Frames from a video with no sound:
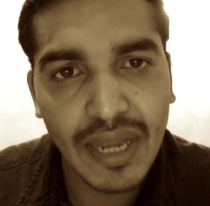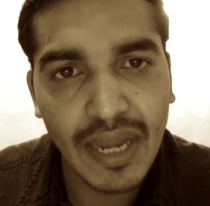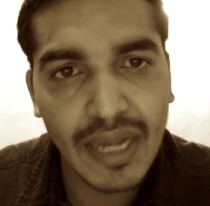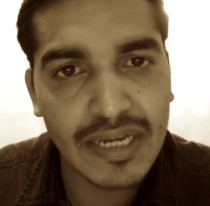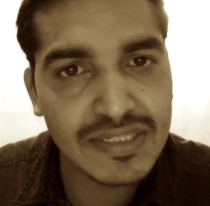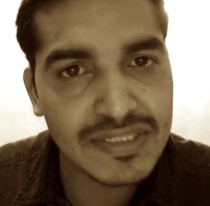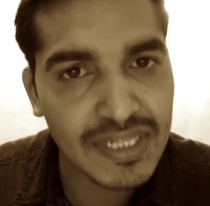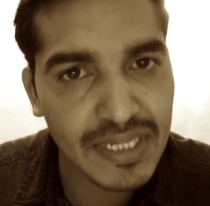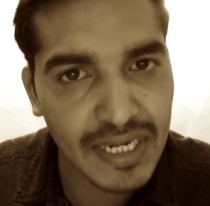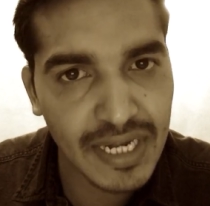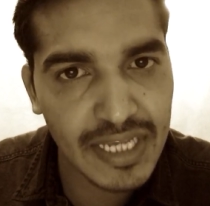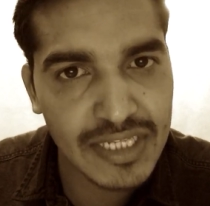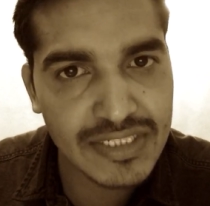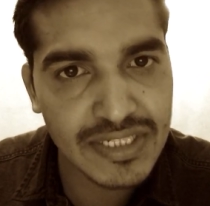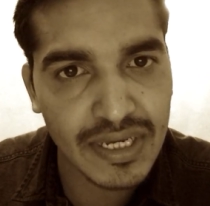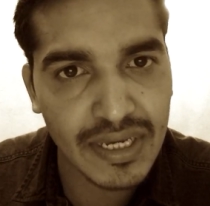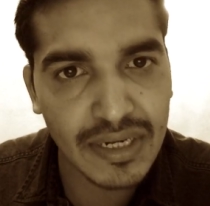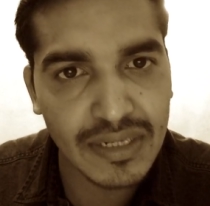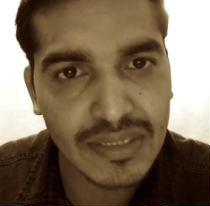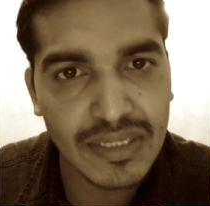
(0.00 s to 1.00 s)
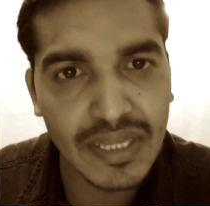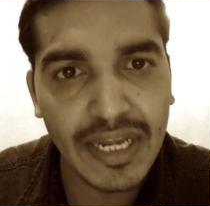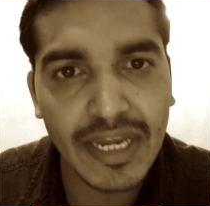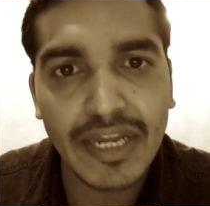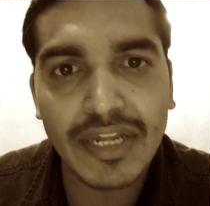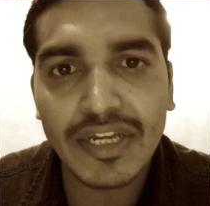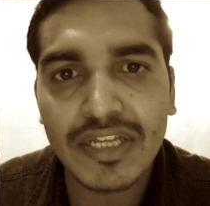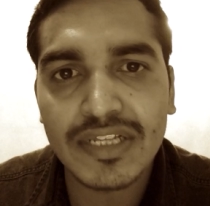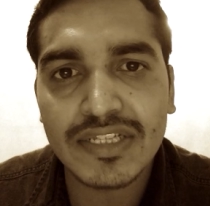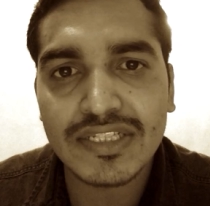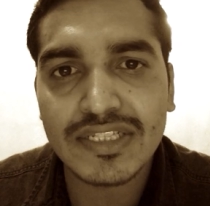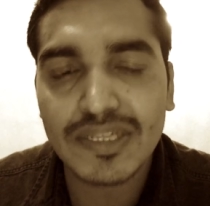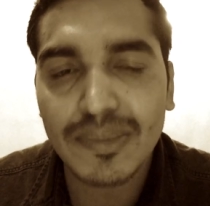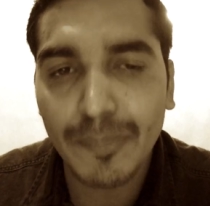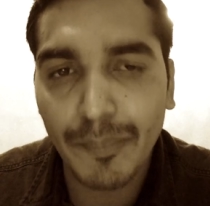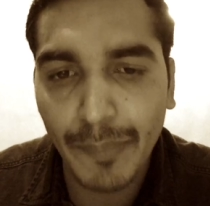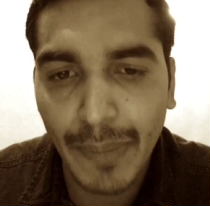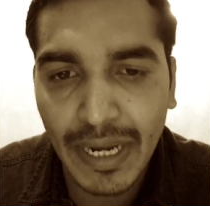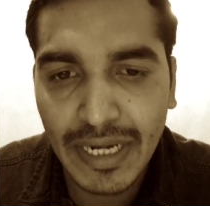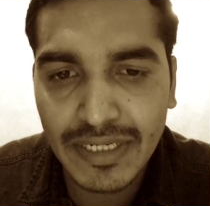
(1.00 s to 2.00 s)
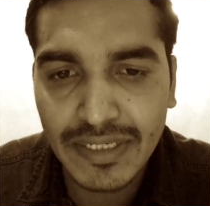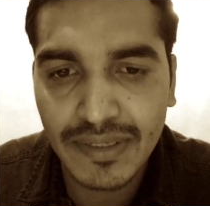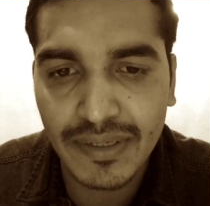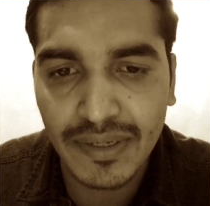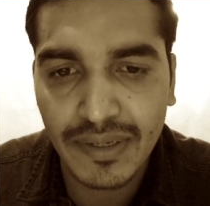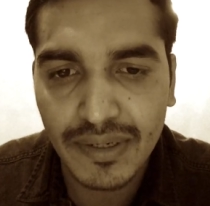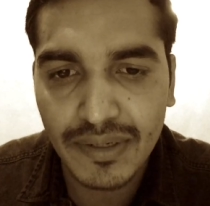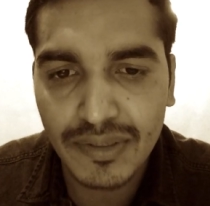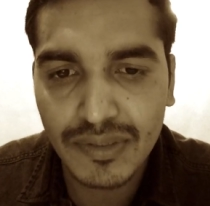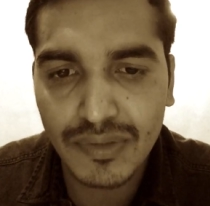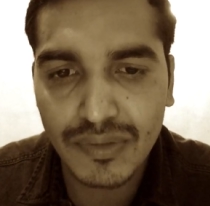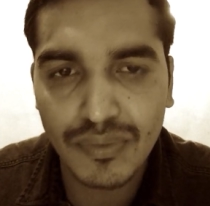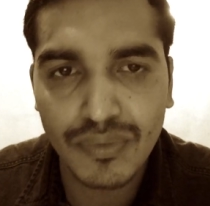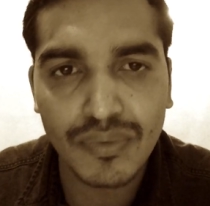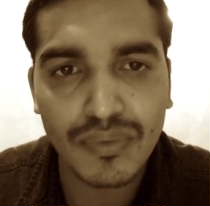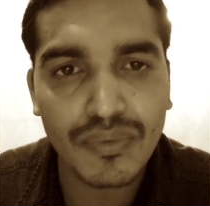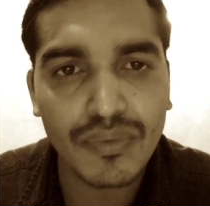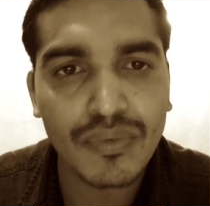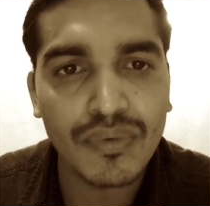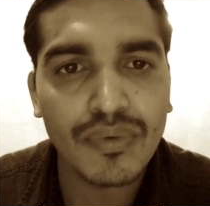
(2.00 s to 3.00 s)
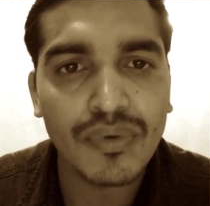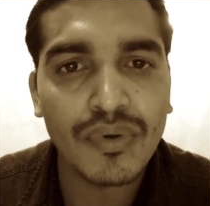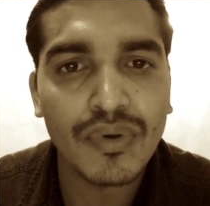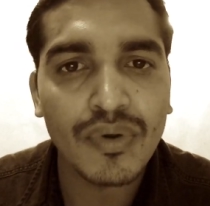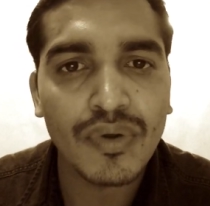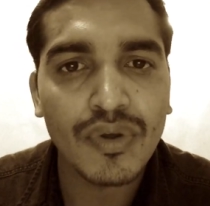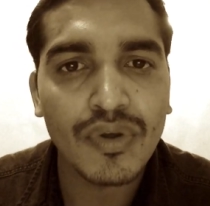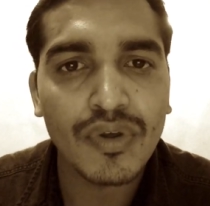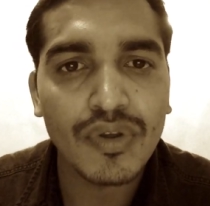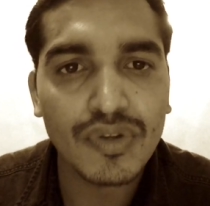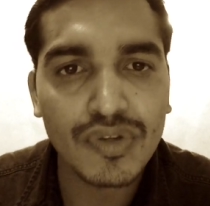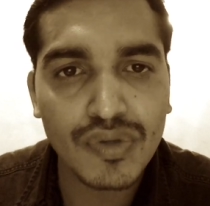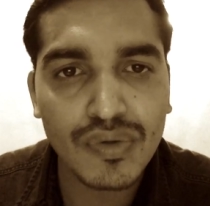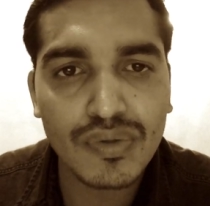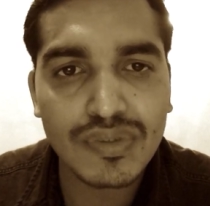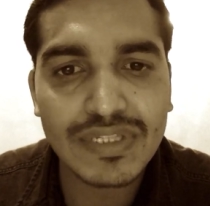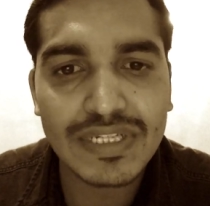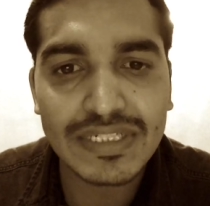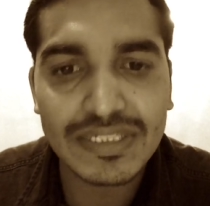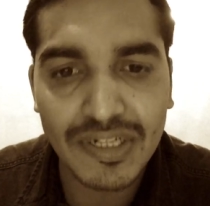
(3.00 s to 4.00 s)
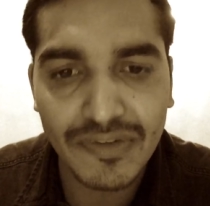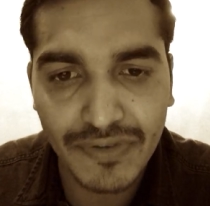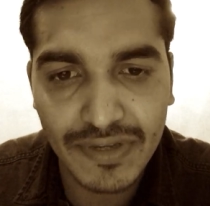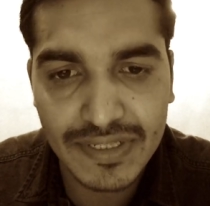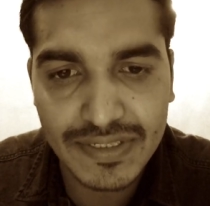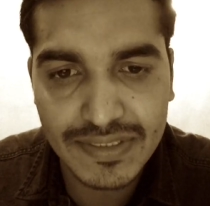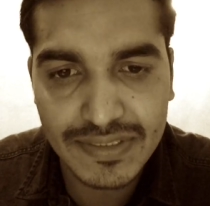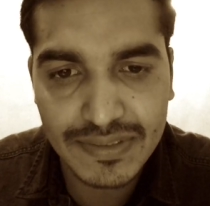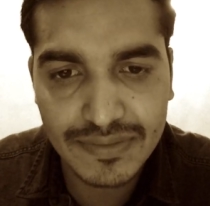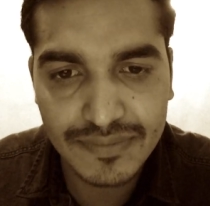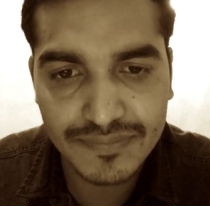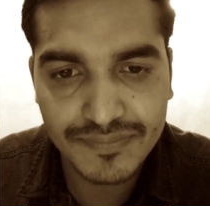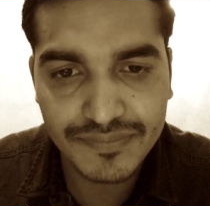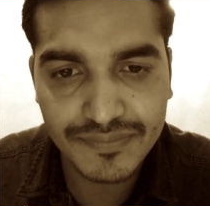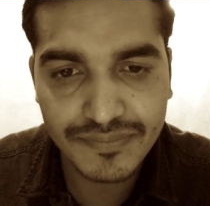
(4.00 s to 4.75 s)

and signature, then is better to use interface.